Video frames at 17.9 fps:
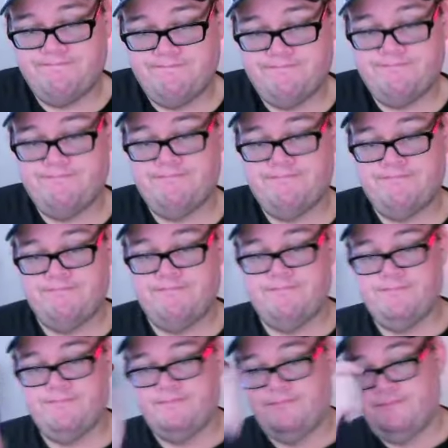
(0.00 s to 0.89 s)

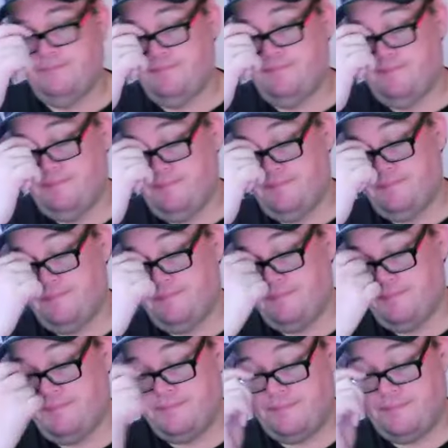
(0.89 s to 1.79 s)

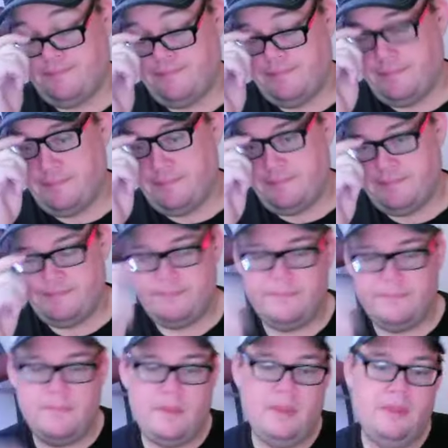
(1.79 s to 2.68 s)

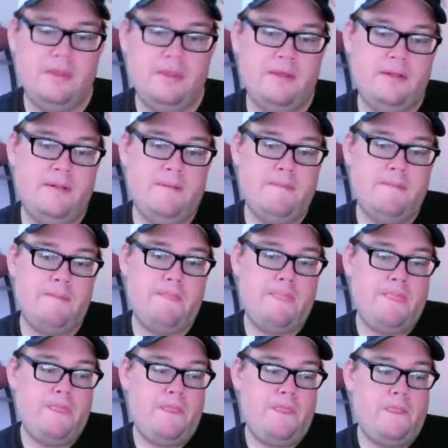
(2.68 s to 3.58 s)

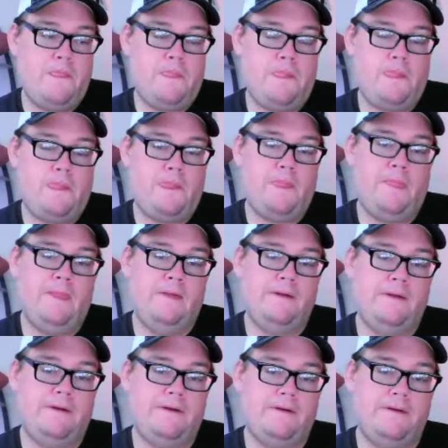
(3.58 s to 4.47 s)

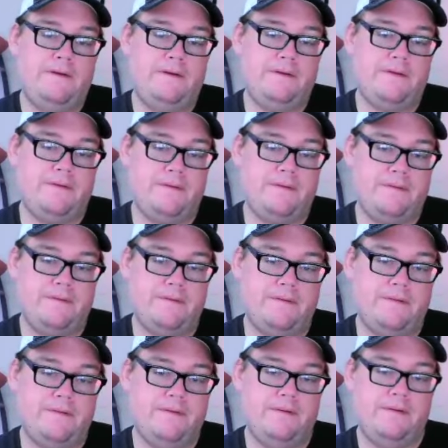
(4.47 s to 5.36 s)

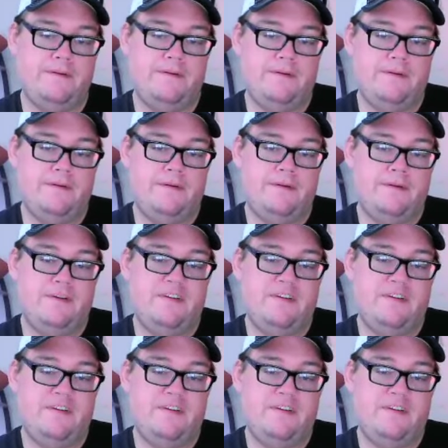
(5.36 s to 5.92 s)
[no speech]